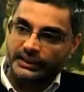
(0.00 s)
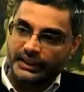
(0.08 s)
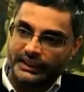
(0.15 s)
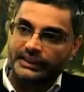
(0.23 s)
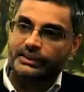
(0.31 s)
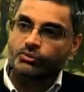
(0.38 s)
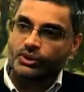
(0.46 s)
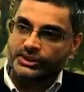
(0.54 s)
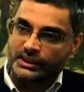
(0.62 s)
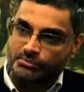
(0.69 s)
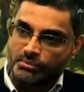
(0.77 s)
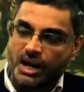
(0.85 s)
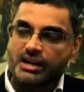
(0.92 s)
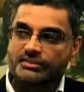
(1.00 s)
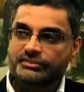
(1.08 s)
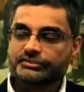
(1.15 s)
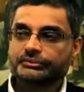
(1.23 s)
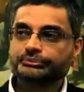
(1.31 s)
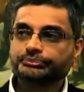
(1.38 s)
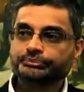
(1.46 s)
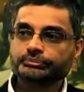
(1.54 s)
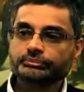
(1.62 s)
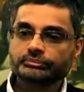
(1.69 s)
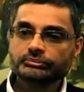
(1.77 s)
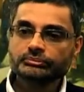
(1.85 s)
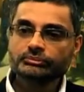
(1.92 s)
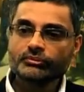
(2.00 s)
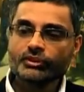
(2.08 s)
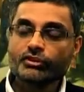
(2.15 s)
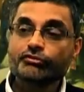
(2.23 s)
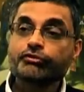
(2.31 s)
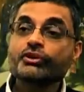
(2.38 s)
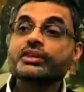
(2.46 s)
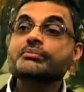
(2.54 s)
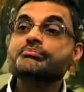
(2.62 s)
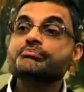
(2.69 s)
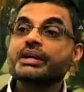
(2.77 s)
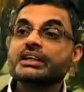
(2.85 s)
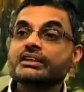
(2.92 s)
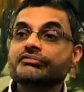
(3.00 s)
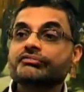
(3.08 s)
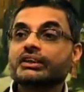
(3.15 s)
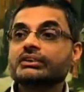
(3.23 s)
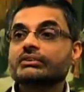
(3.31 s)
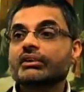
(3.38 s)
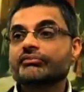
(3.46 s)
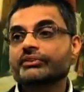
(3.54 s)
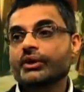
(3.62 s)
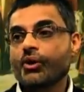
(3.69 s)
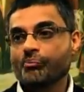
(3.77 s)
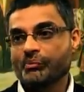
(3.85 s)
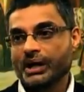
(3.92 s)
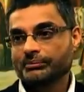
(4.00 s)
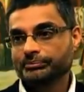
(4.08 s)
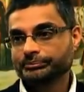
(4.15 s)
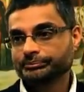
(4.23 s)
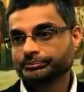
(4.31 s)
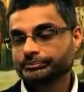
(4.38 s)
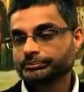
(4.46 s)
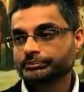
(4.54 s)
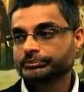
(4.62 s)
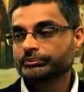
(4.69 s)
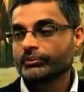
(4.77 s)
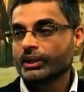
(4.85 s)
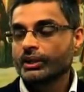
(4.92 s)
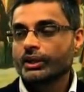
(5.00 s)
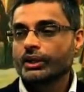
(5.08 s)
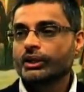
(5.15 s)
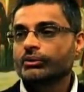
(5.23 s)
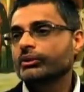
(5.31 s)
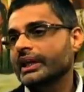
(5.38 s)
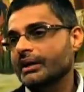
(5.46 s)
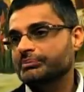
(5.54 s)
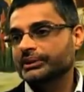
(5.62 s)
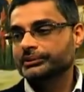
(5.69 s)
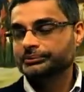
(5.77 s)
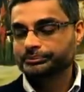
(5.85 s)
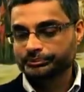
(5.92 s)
that he was in Marv for the benefit of the Ummah. What happened?